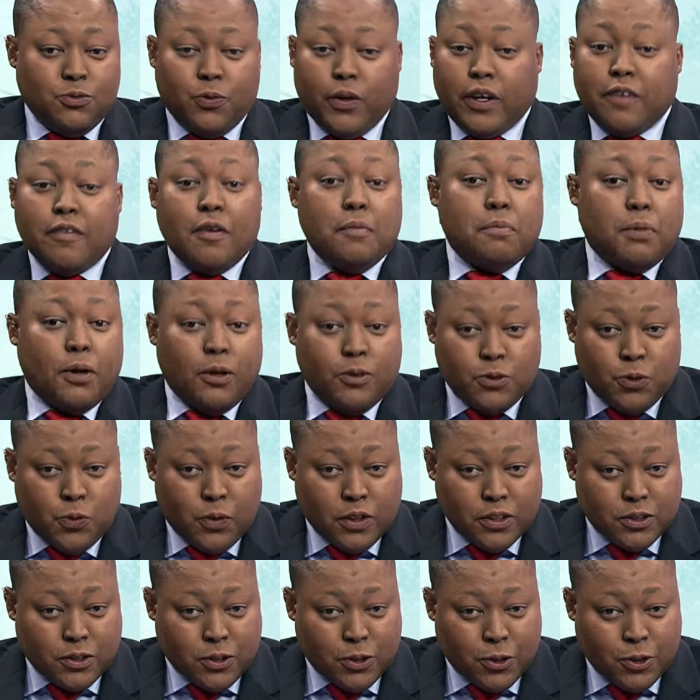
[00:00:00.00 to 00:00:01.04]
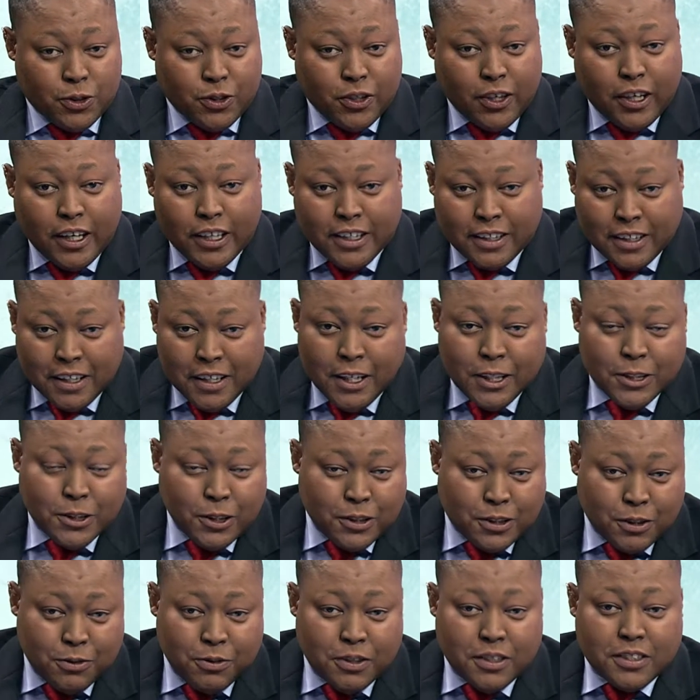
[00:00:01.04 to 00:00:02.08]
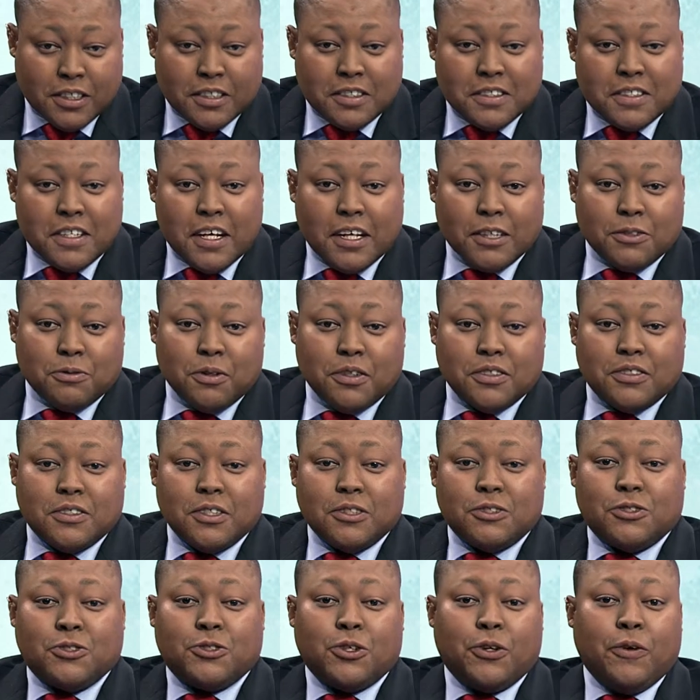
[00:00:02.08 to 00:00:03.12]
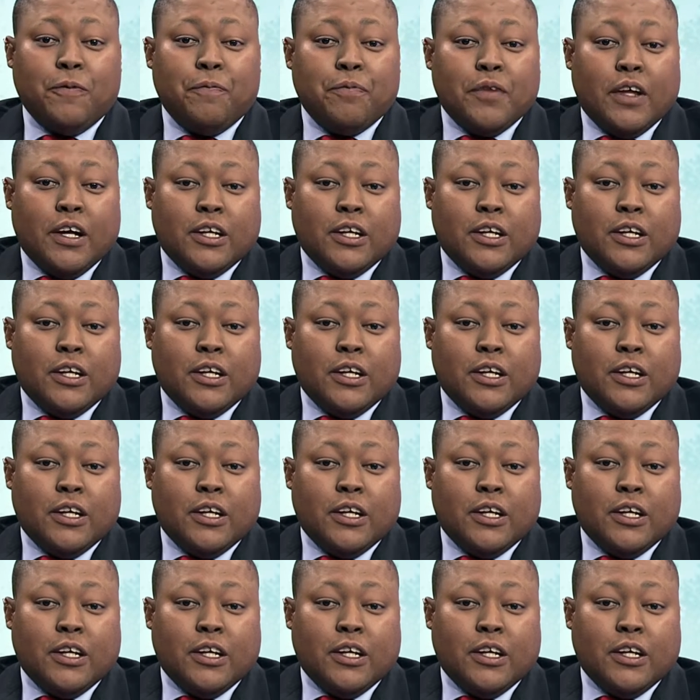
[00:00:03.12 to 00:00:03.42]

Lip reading: whatever bone you want to look like, Dr. REZA is there to assist you.